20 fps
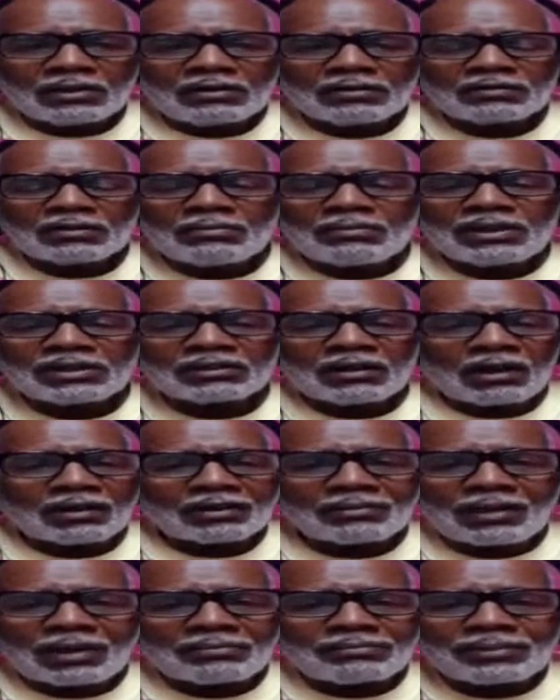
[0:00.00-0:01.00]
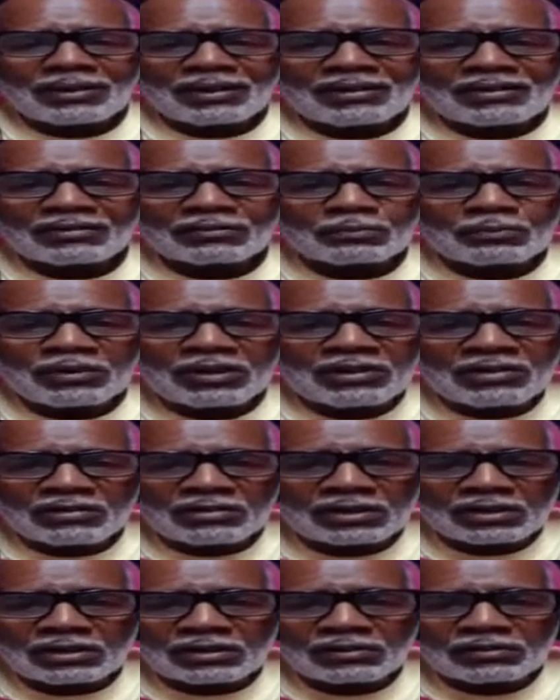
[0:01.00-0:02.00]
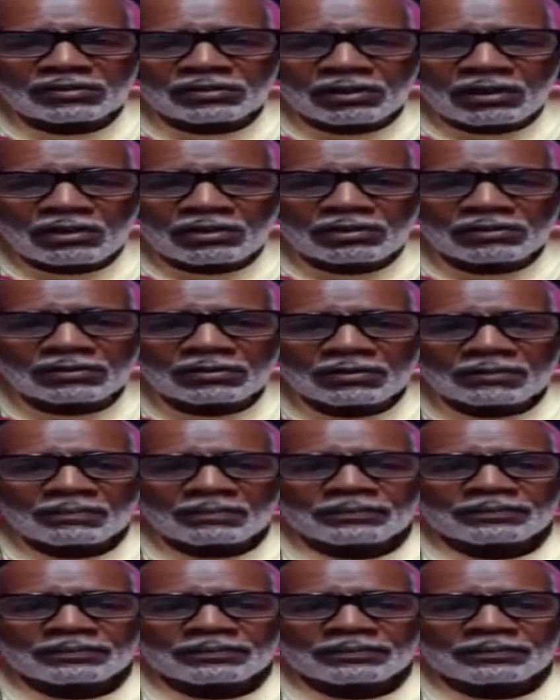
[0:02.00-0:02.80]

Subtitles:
Shouldn't be talking about business period in the church.